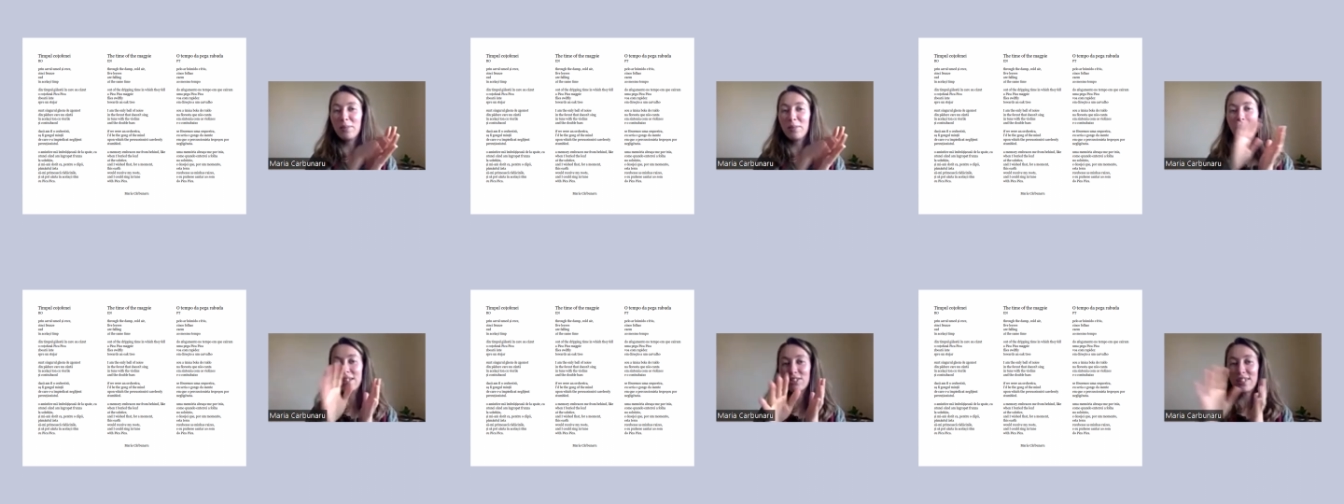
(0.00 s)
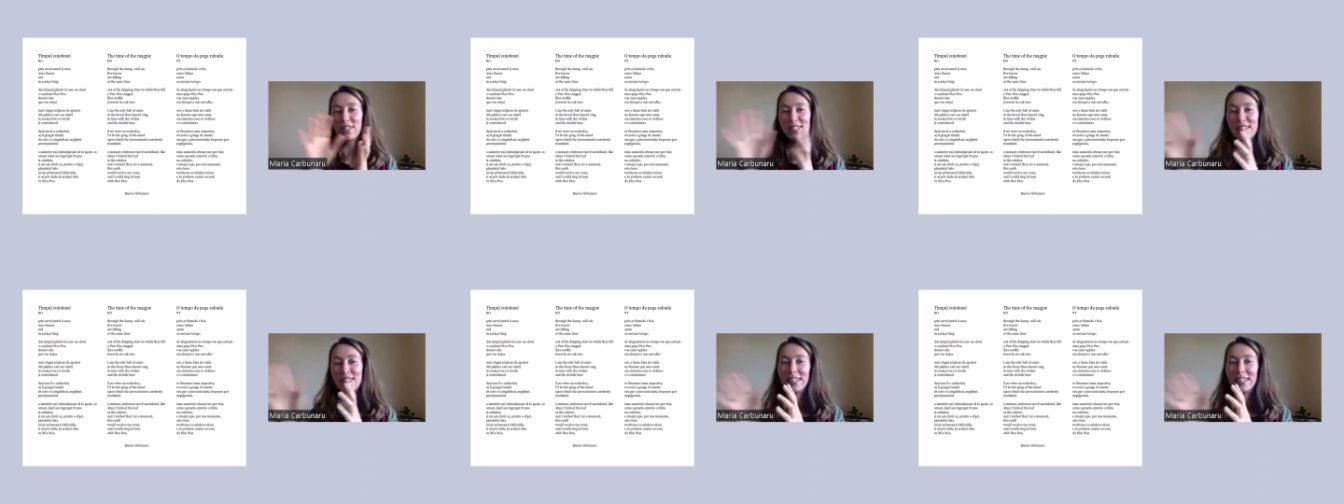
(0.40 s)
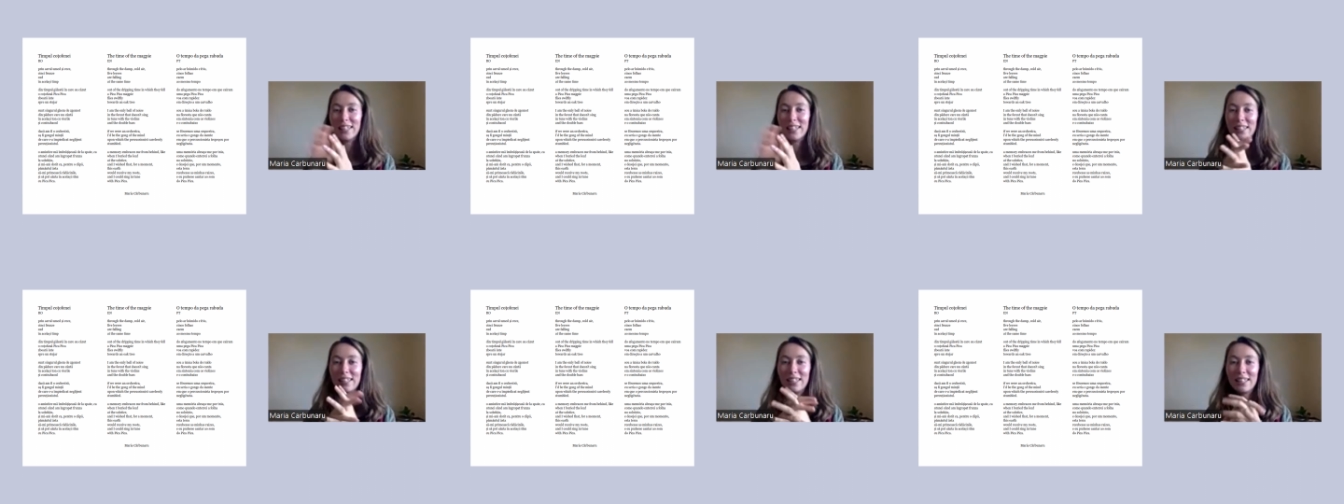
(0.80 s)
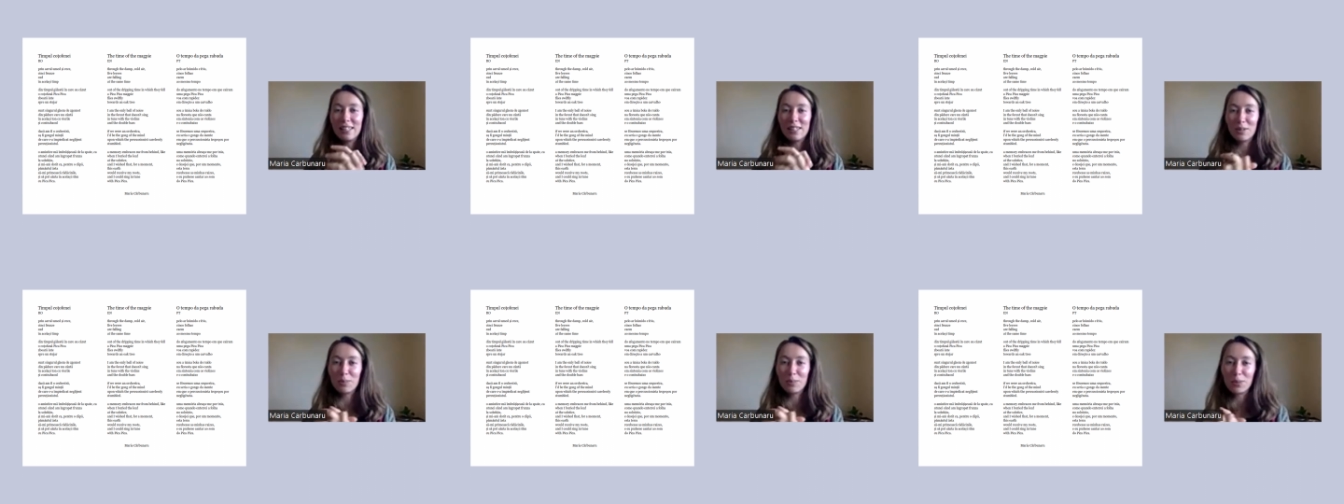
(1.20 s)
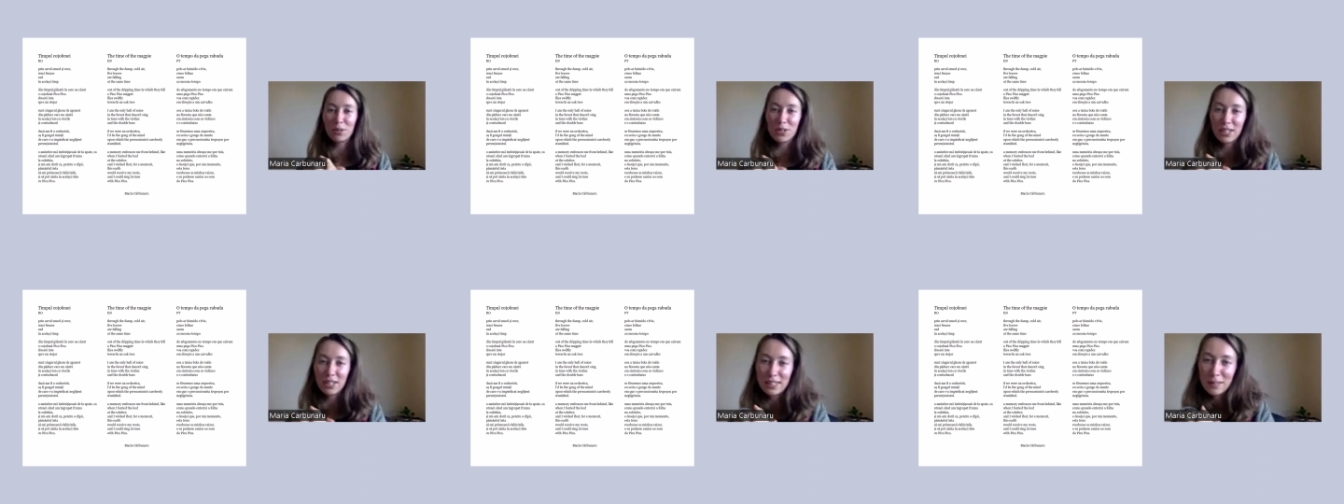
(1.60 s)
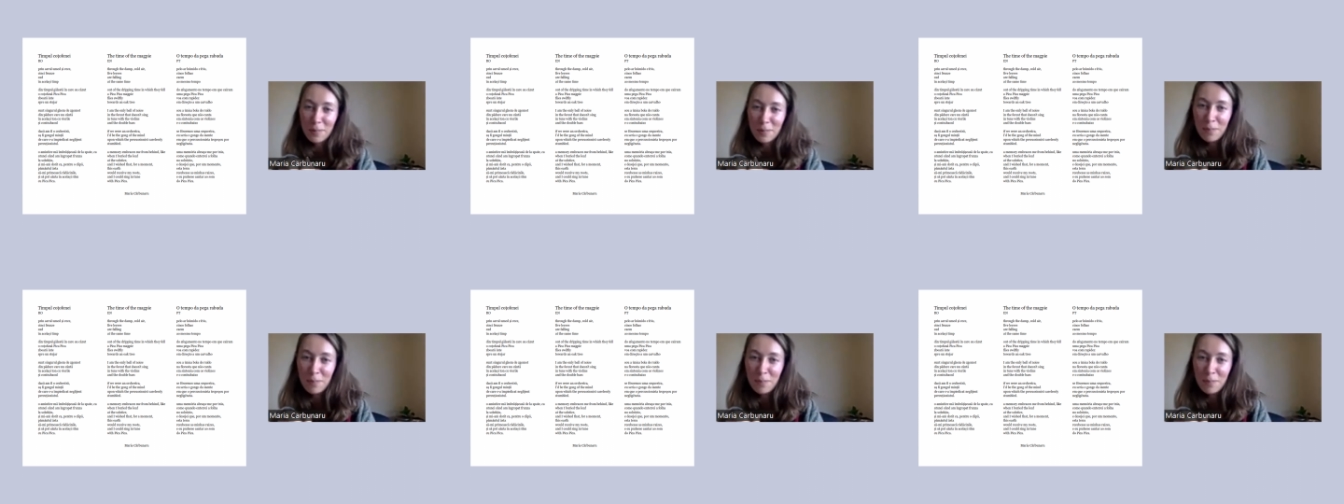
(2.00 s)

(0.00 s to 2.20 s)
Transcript: but I translated it in English and Portuguese.